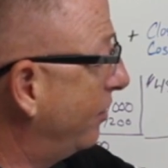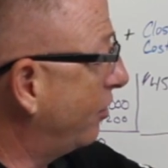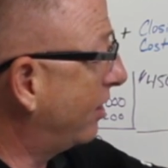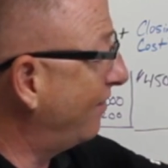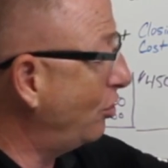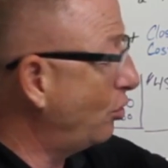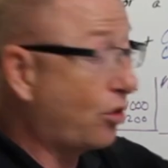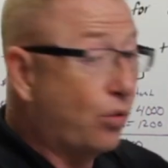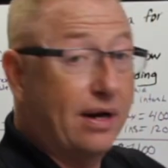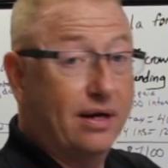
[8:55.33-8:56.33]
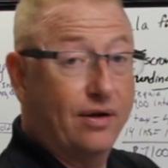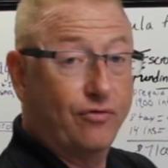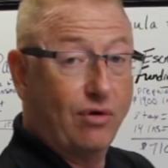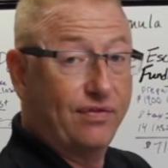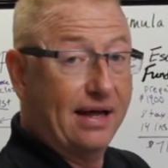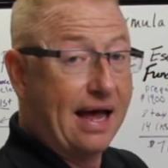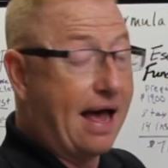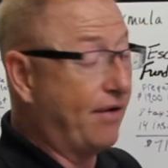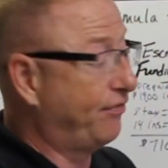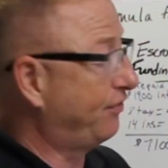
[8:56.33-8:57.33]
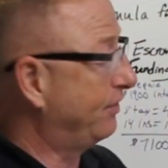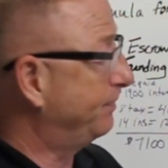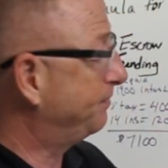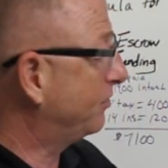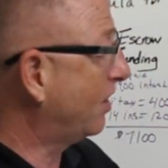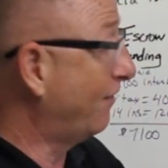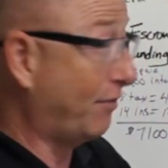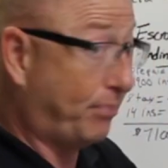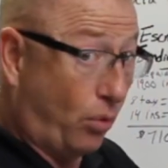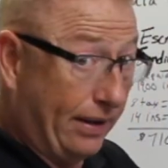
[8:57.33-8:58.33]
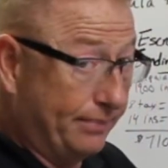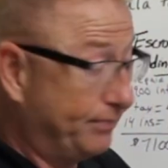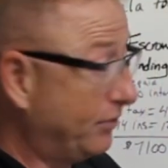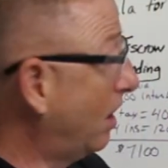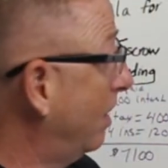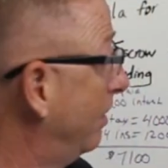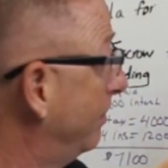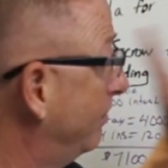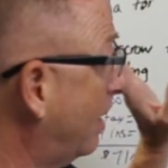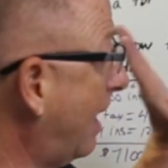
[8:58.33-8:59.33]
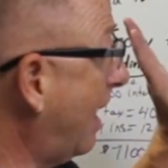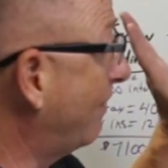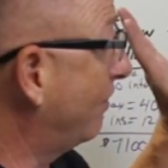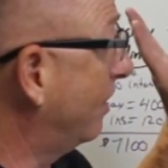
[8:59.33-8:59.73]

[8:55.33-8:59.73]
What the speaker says: they're giving you a credit of roughly a half of a point. Half